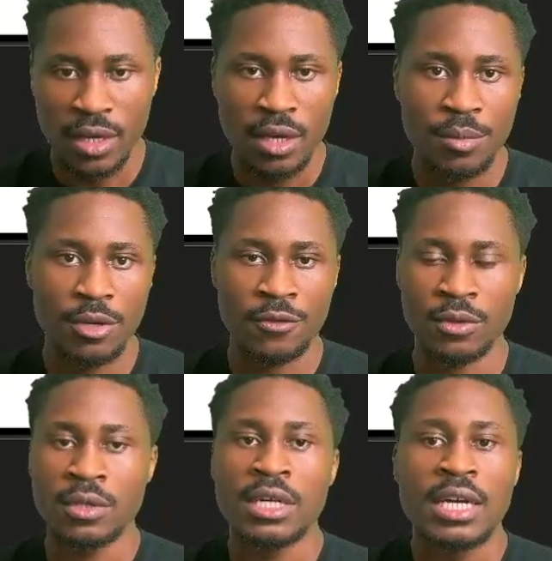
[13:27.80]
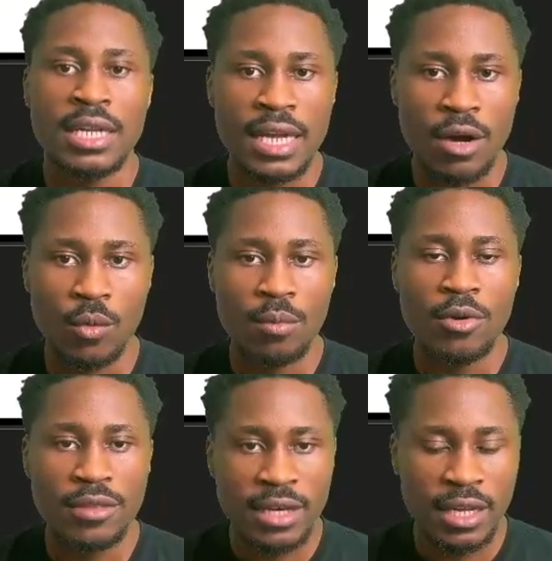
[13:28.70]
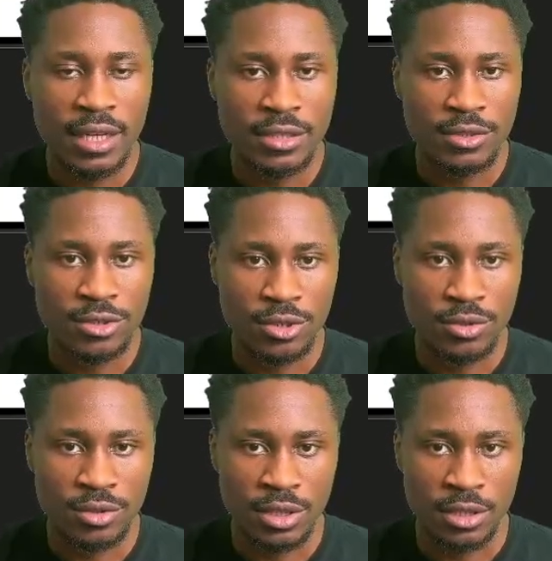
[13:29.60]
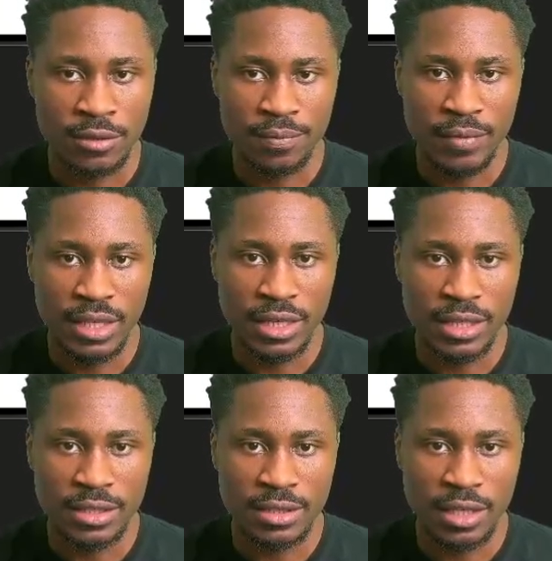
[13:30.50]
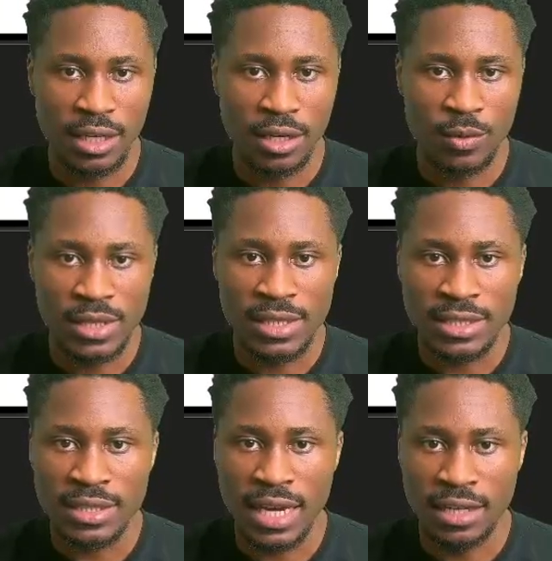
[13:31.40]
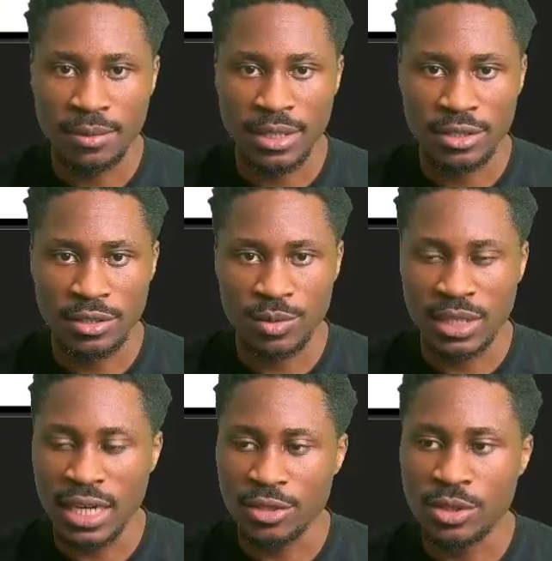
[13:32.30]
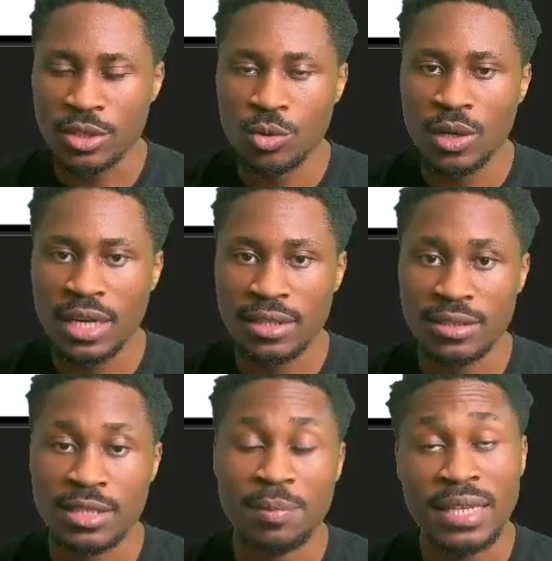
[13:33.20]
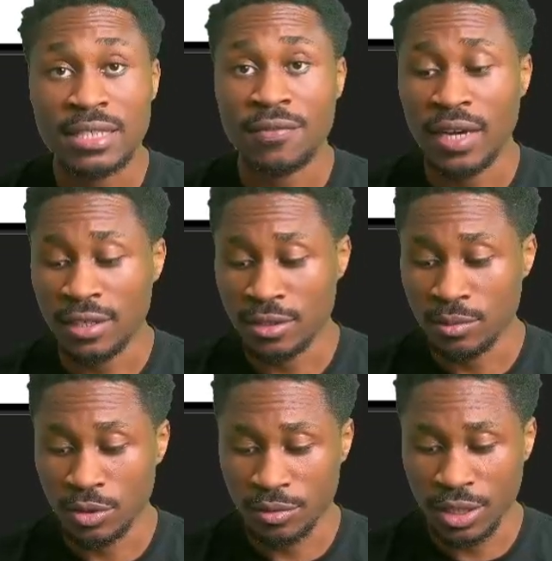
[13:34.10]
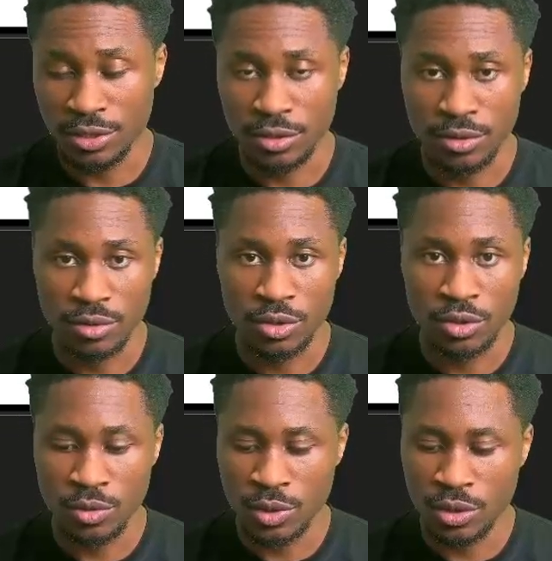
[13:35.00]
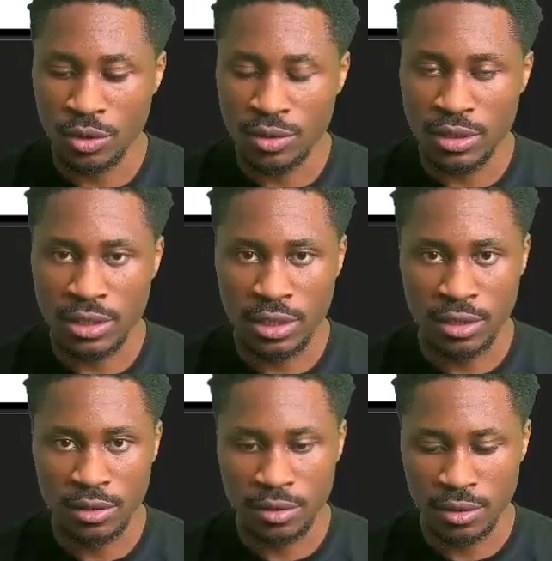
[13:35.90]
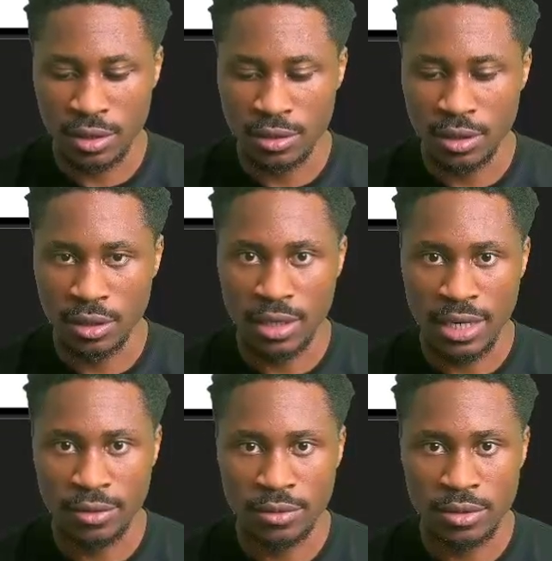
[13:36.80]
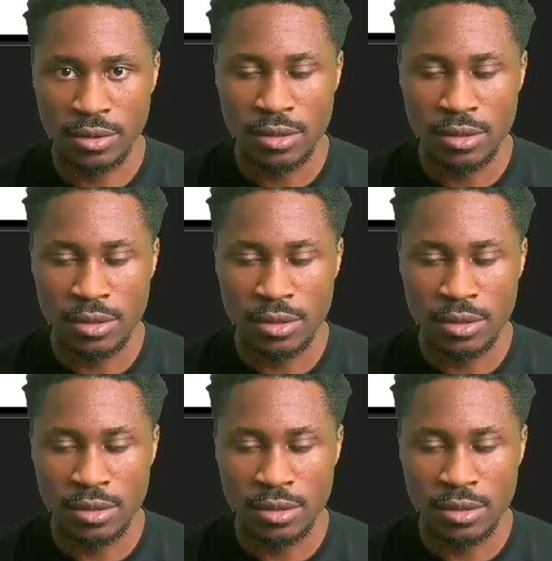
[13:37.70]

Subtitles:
Beautiful. Now, one more thing I'd like to show you here is with these animations, we can actually go ahead and specify some duration. So you would notice here, so let's say out,